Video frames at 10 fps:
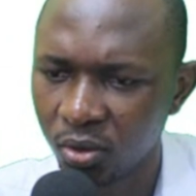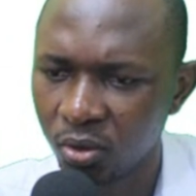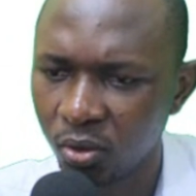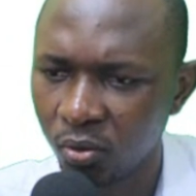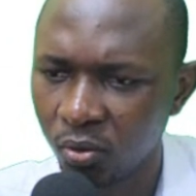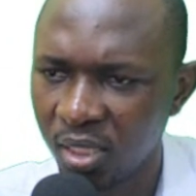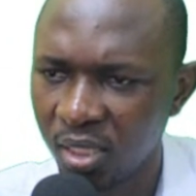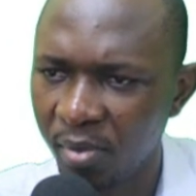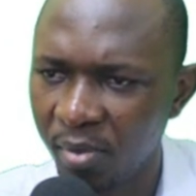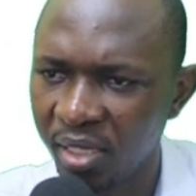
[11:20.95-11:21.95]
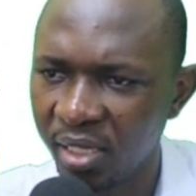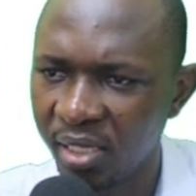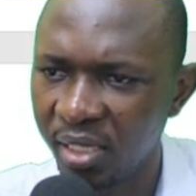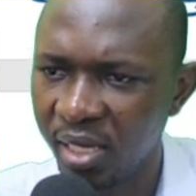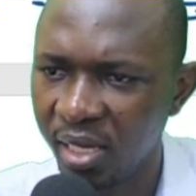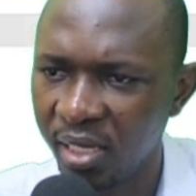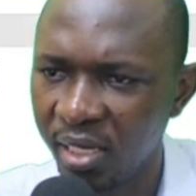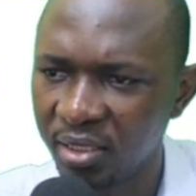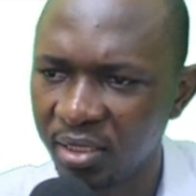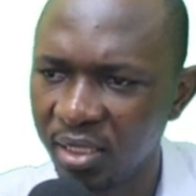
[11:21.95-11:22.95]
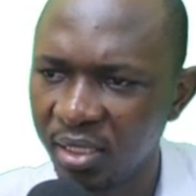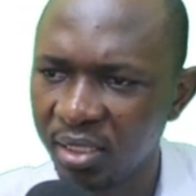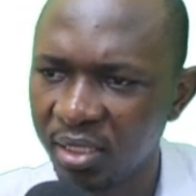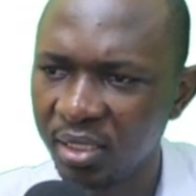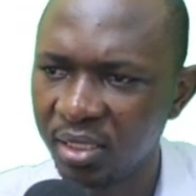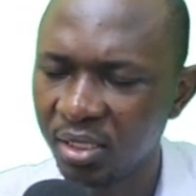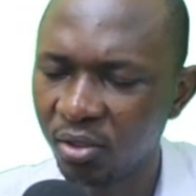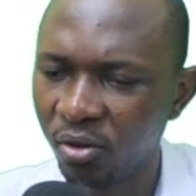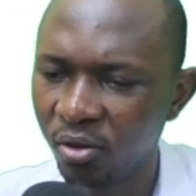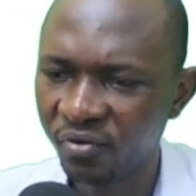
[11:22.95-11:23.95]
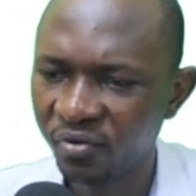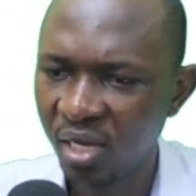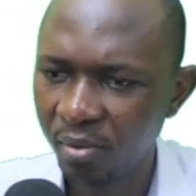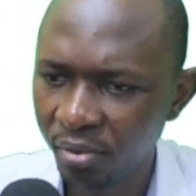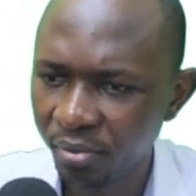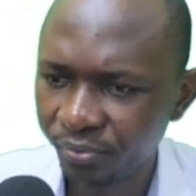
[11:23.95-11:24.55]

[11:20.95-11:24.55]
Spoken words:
So we'll come again here and say Kite Golf Club.